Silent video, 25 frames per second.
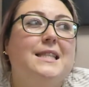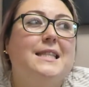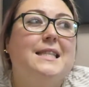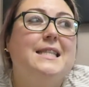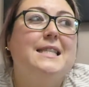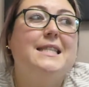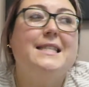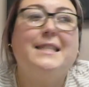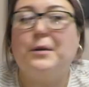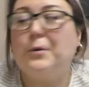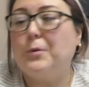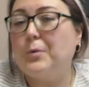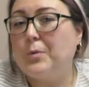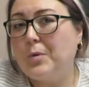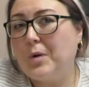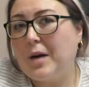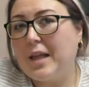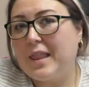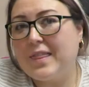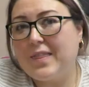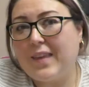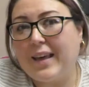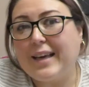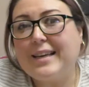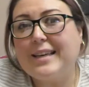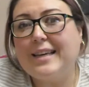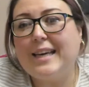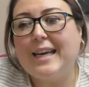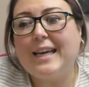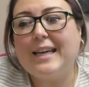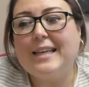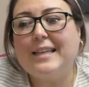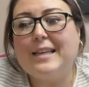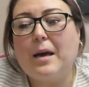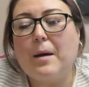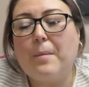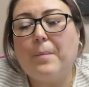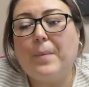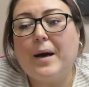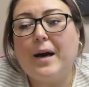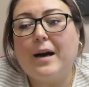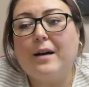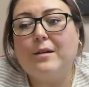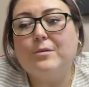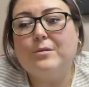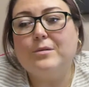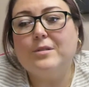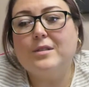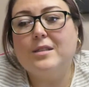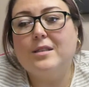still thinking
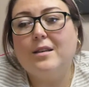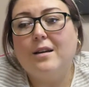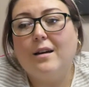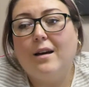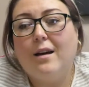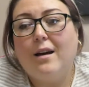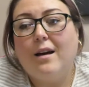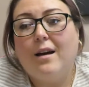about